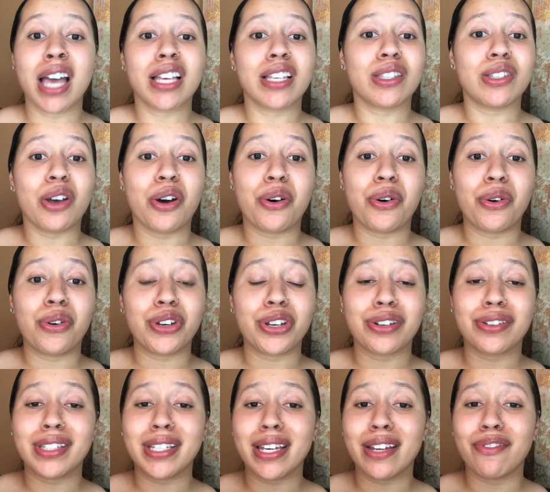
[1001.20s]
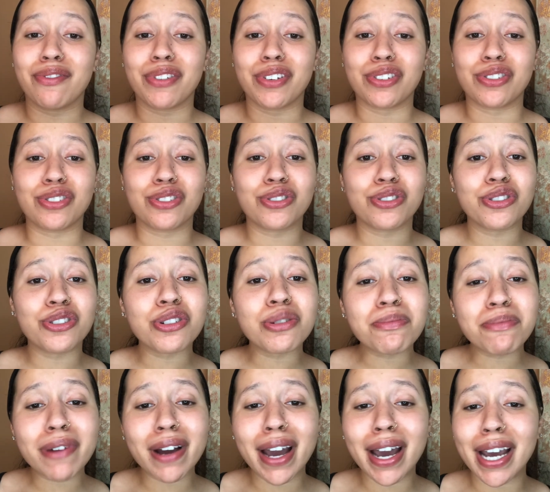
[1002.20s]
So your skin feels
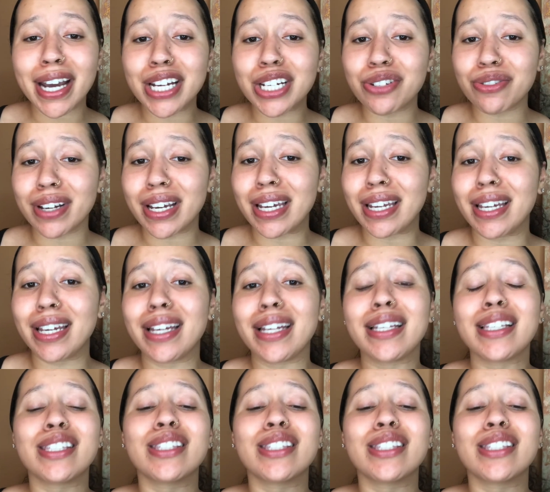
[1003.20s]
super hydrated,